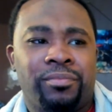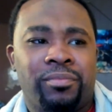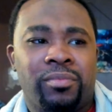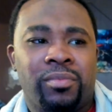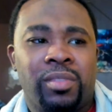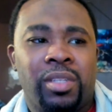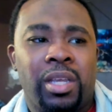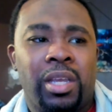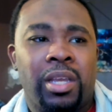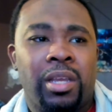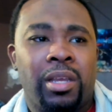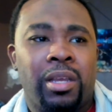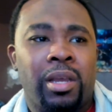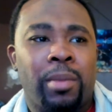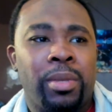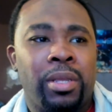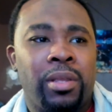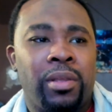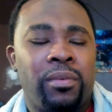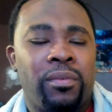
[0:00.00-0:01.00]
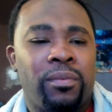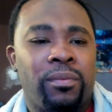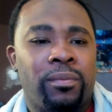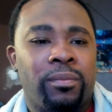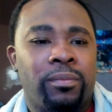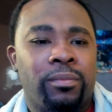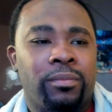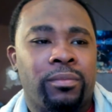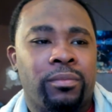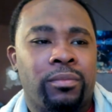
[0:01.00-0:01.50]
yeah, I mean,
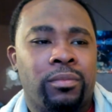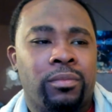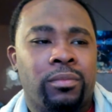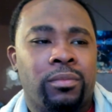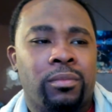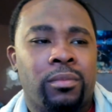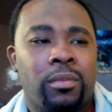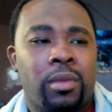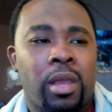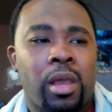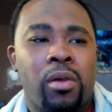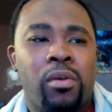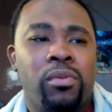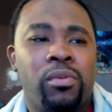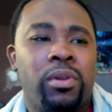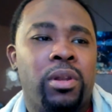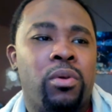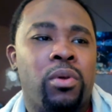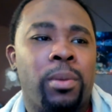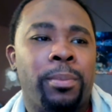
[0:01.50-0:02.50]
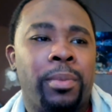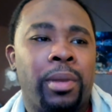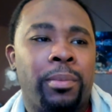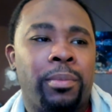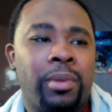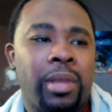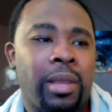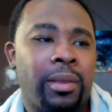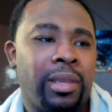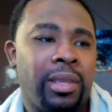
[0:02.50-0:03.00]
I don't really know.
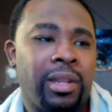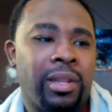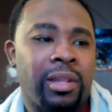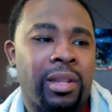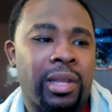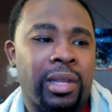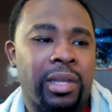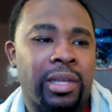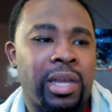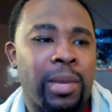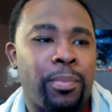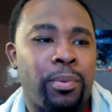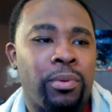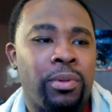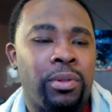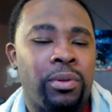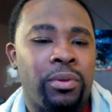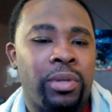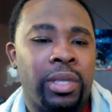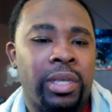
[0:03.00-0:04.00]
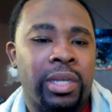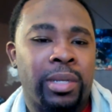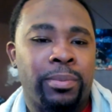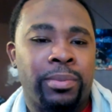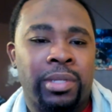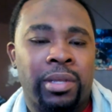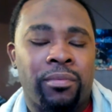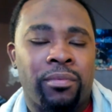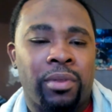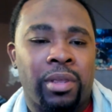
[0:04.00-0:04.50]
I get like a couple little hiccups
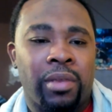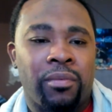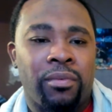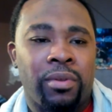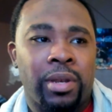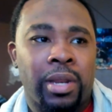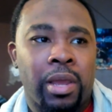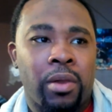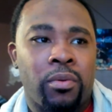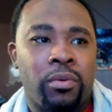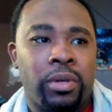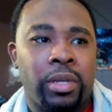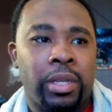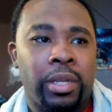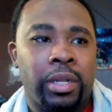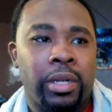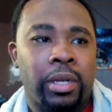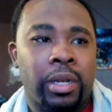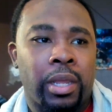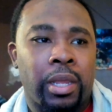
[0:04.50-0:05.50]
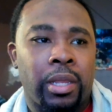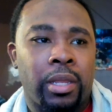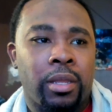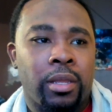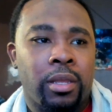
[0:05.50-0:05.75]
every now and then. Like,